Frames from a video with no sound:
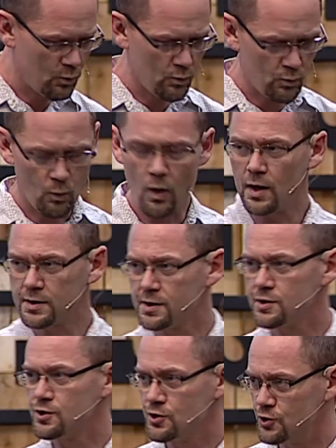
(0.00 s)

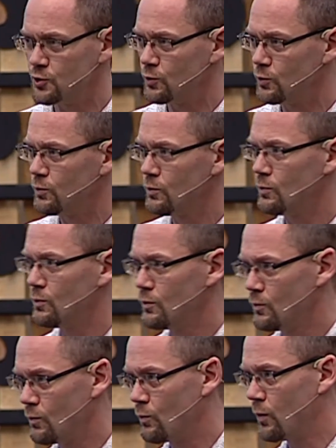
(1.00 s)
wanted to do
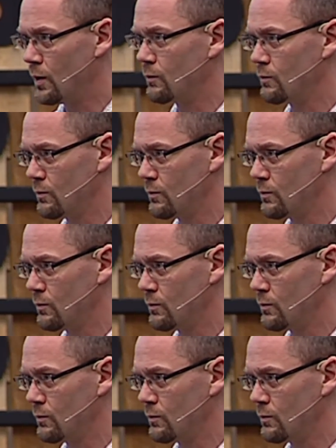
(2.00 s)
what